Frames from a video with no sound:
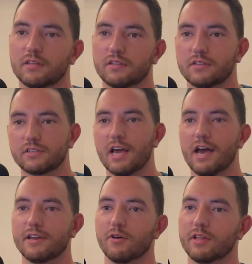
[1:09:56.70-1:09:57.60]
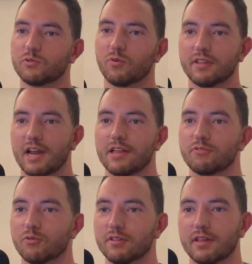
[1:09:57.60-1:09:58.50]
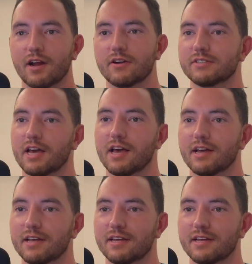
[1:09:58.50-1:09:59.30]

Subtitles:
Is that I know that's one that I threw in there. Is that